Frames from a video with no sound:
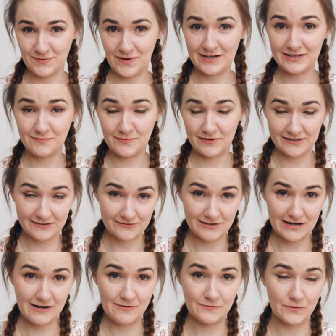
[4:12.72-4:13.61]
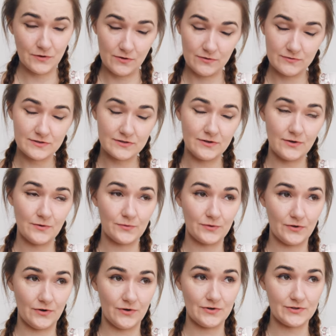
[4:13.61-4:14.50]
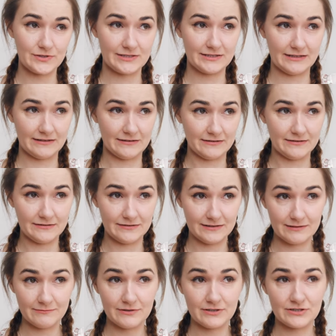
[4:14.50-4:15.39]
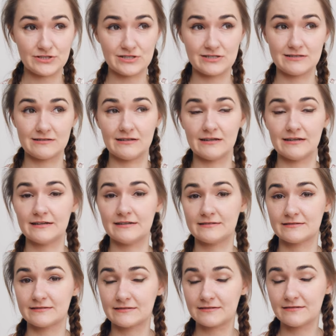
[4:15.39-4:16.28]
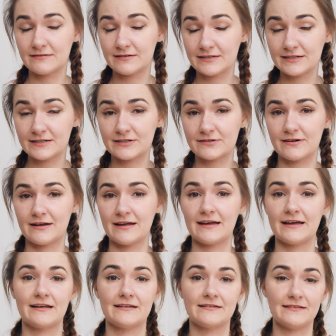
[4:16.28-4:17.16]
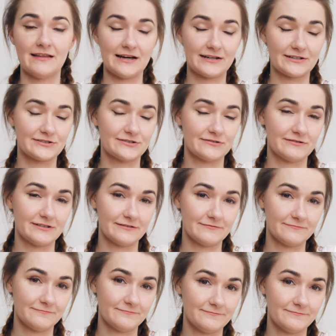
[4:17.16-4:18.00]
white background also causes that the image stays clear and luxury.